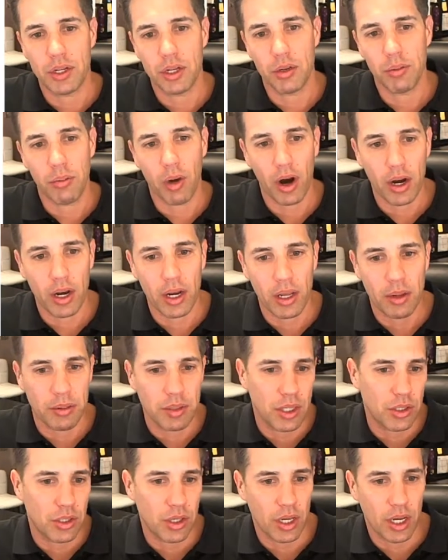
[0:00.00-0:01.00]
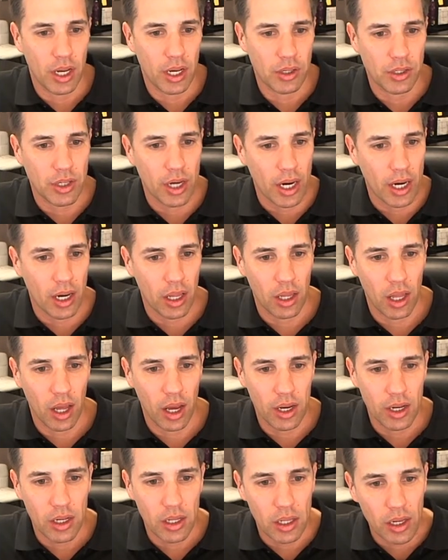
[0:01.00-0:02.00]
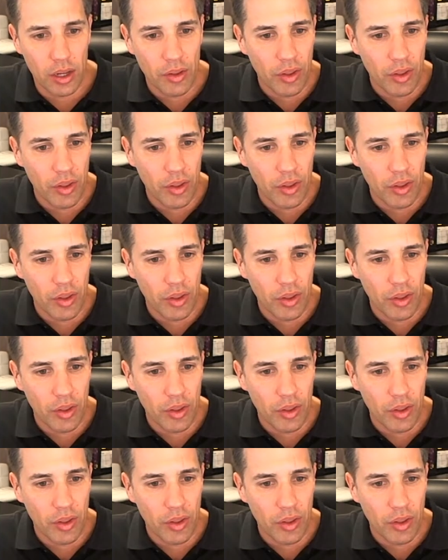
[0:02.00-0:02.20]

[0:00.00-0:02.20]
you marketing or teaching you how to shine online. Click on the